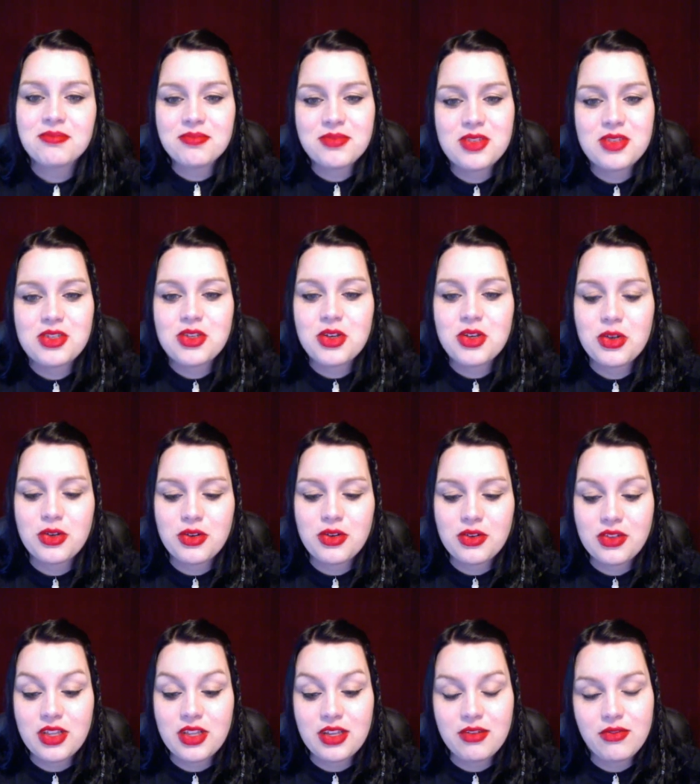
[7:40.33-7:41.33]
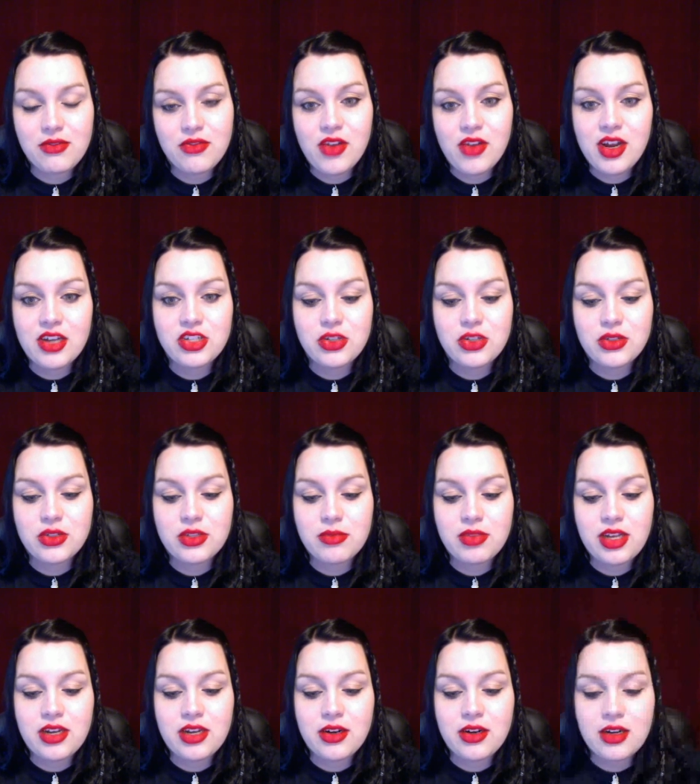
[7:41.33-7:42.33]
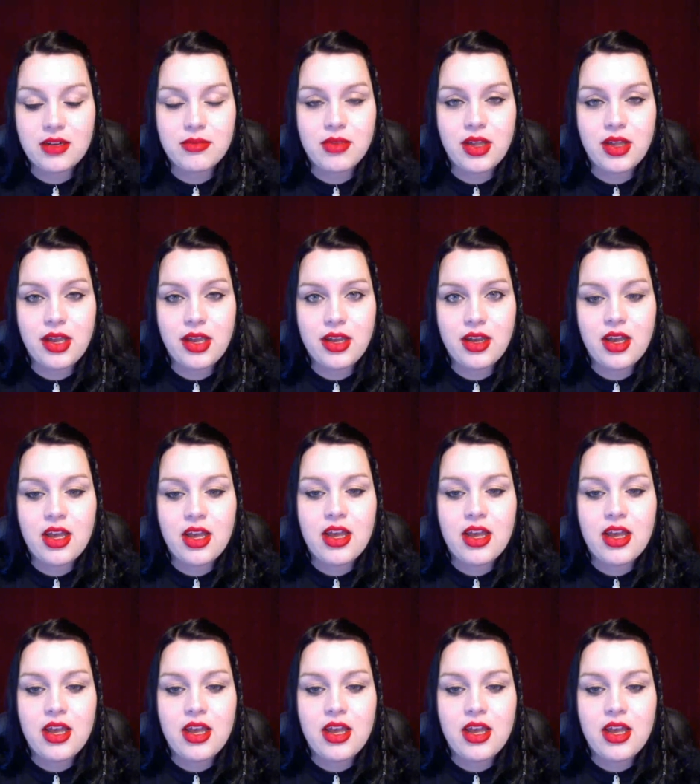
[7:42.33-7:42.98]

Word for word: So then Freya shows up later, and I'm like,